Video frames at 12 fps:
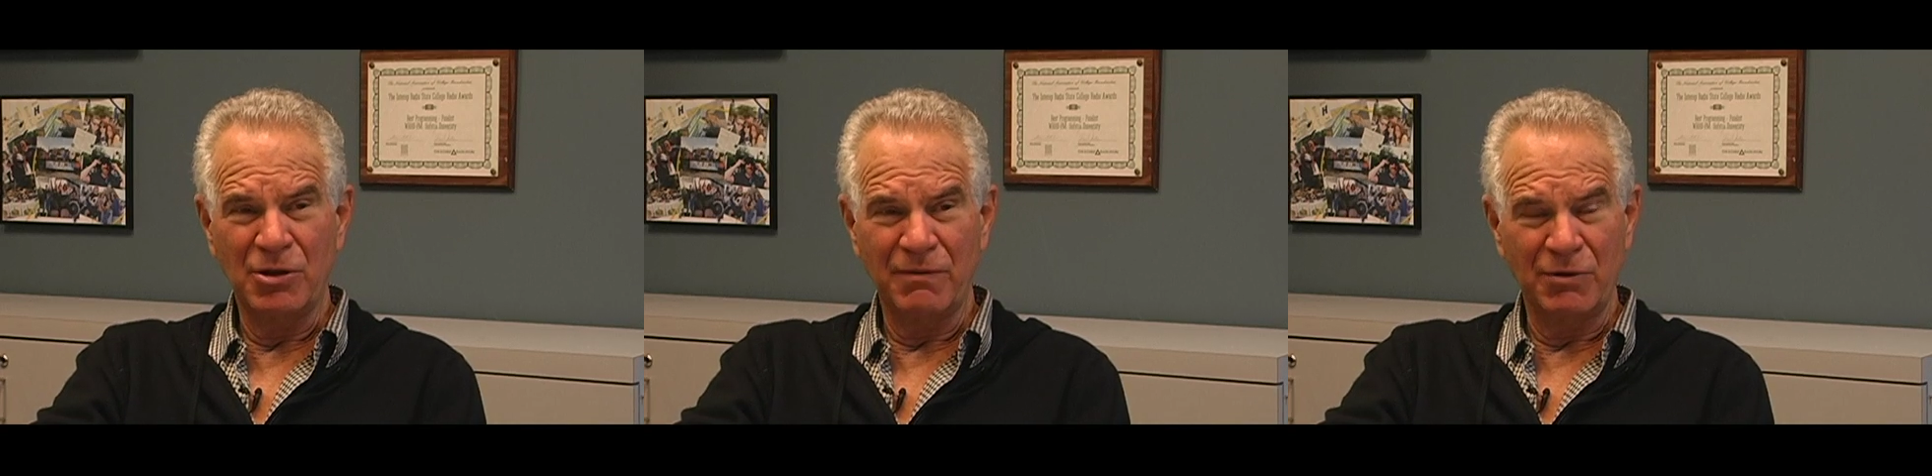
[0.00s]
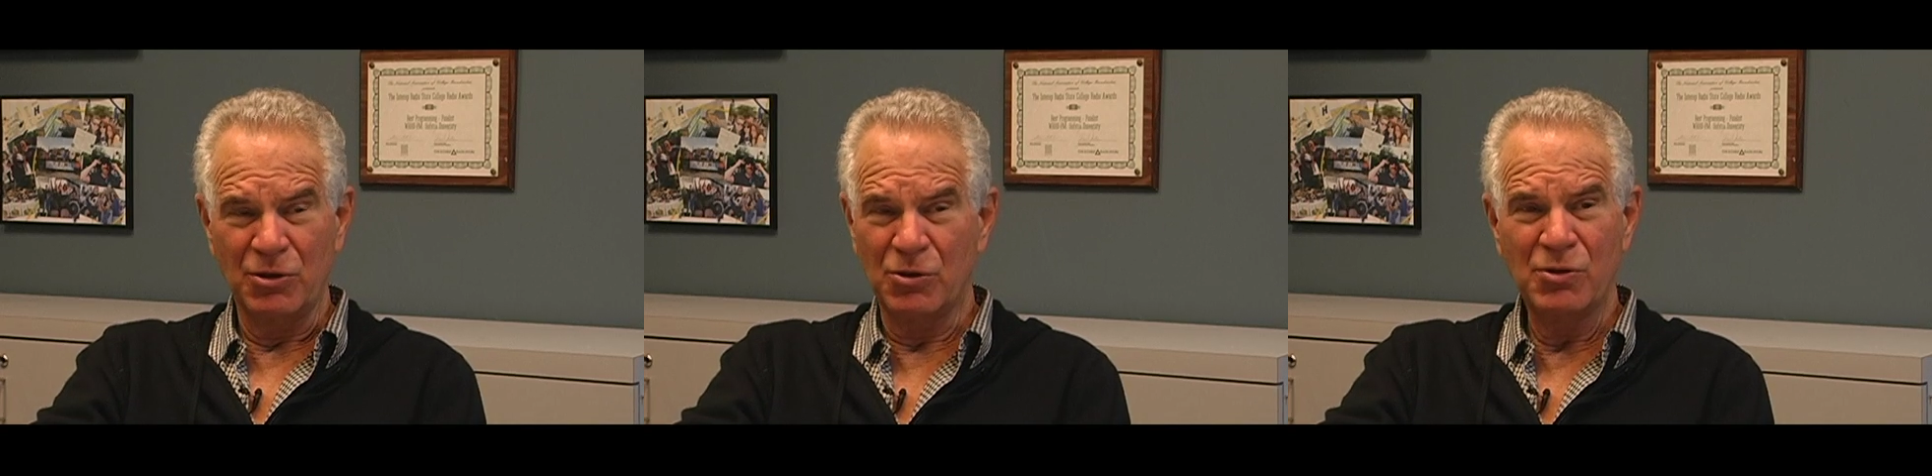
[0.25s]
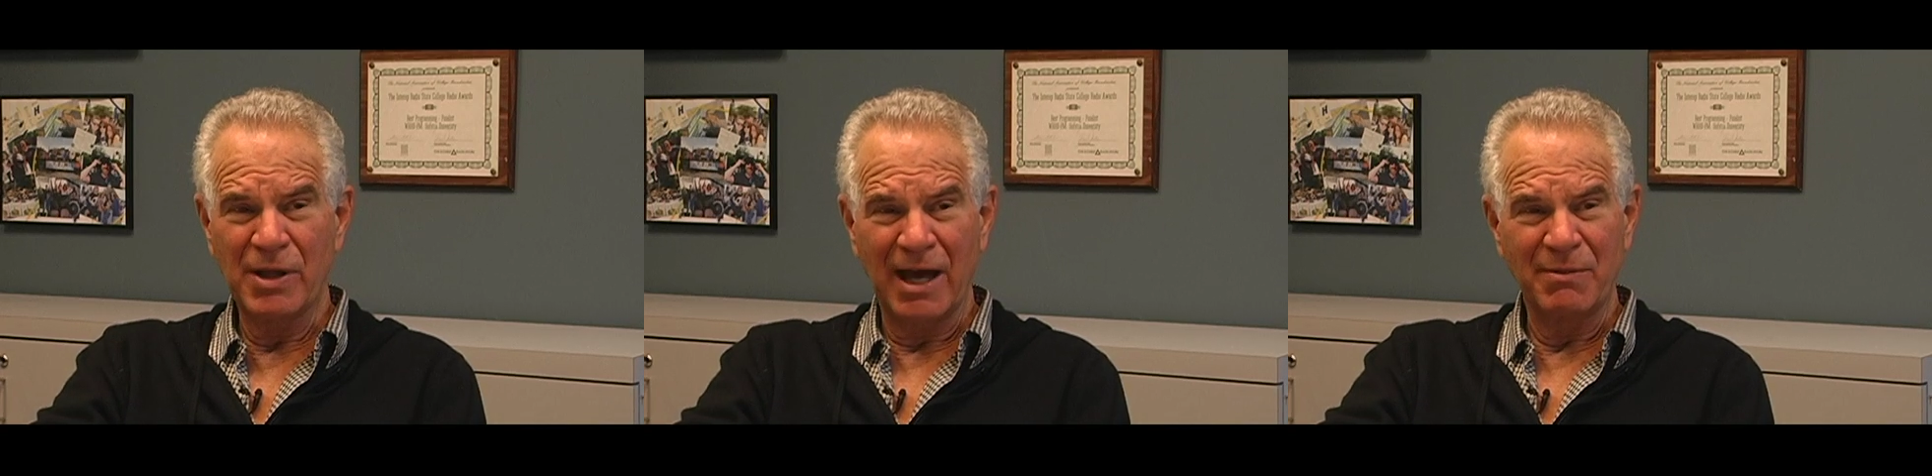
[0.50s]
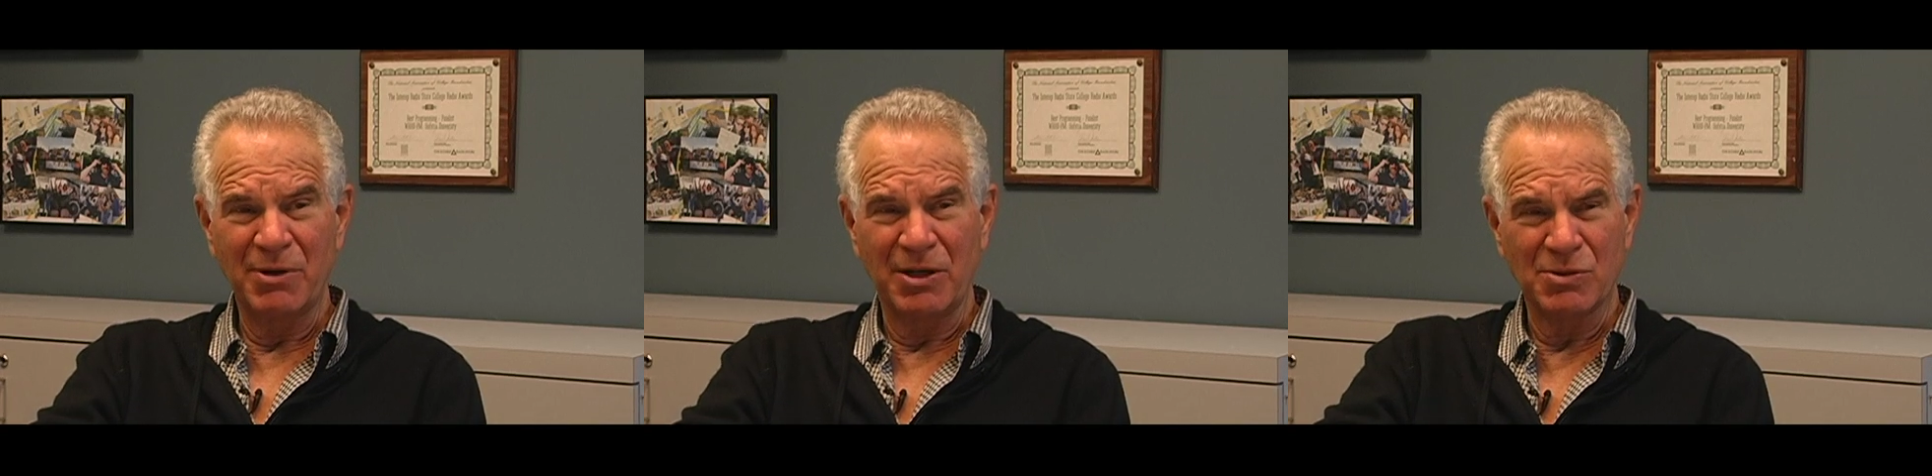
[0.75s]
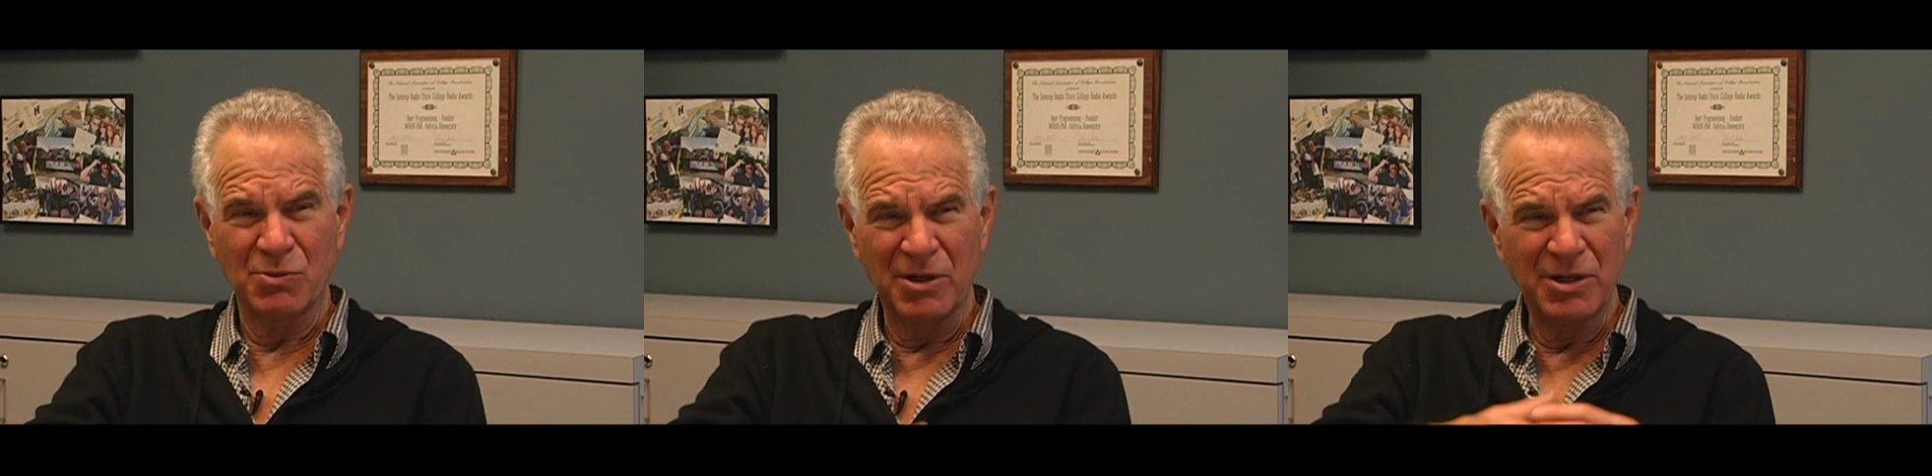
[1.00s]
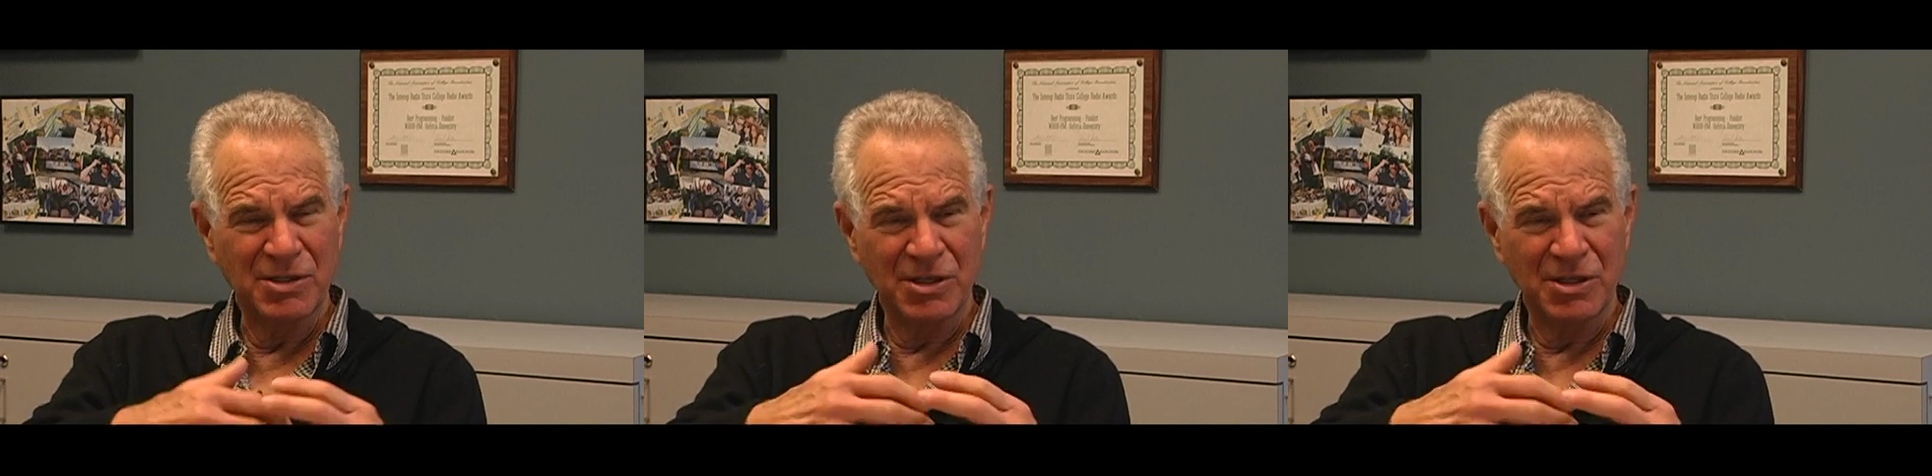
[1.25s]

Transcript: even do that because we're in a